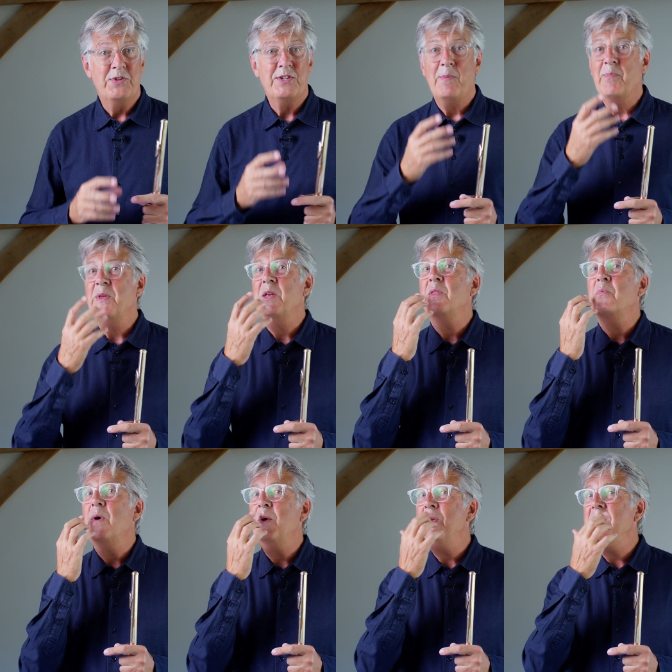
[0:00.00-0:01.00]
something
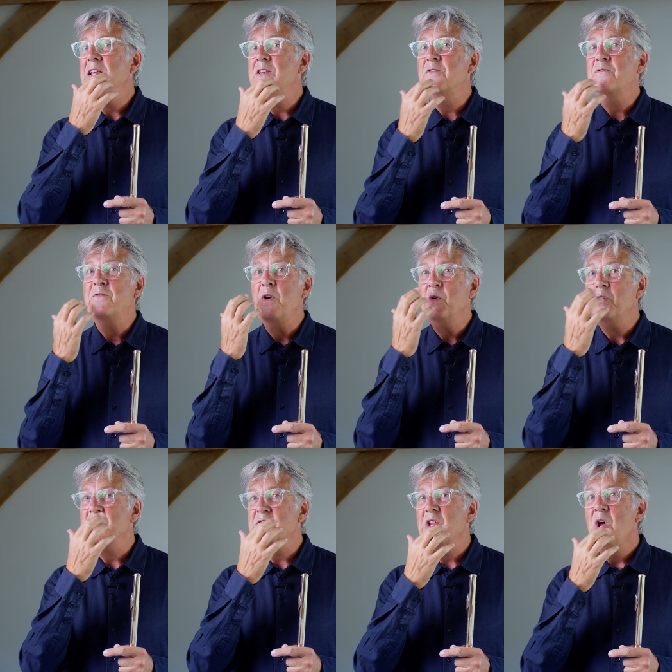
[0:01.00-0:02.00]
where we need to
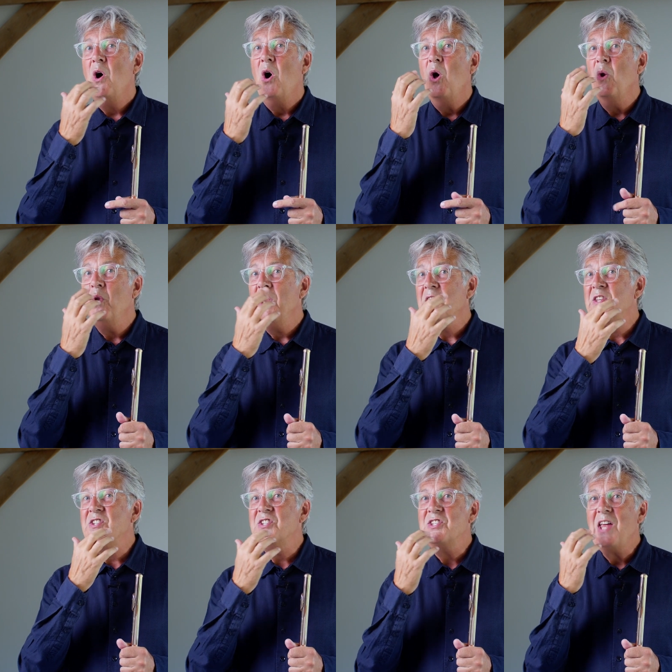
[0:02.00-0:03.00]
focus on
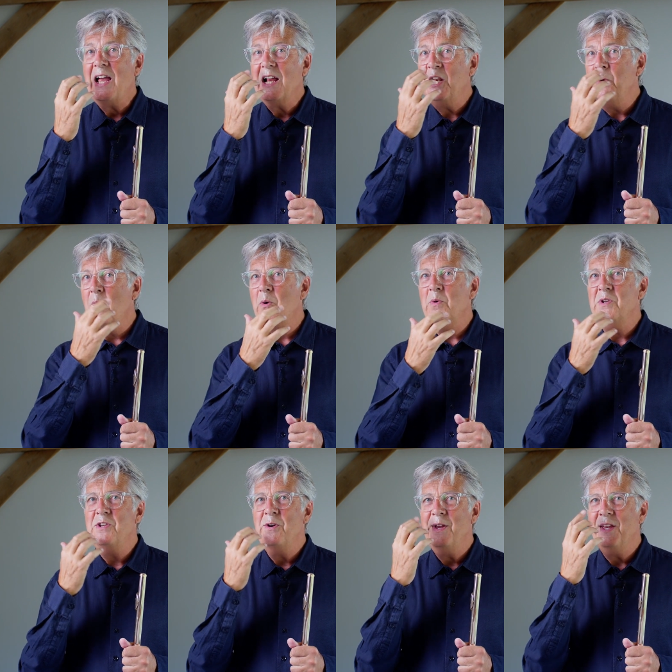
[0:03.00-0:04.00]
exactly what we're
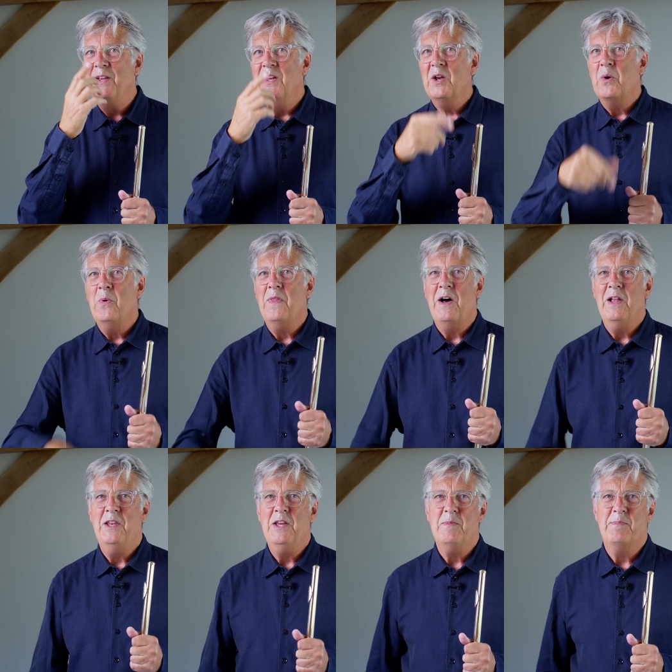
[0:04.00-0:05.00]
doing with our
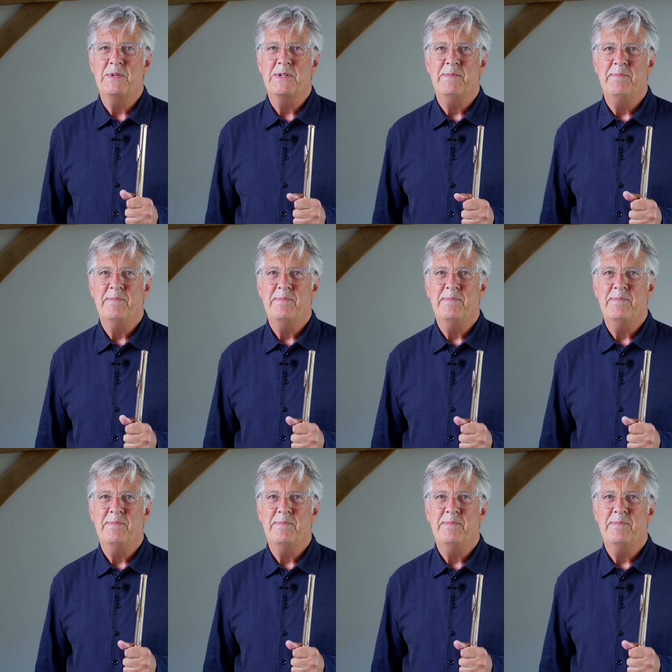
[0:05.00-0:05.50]
lips.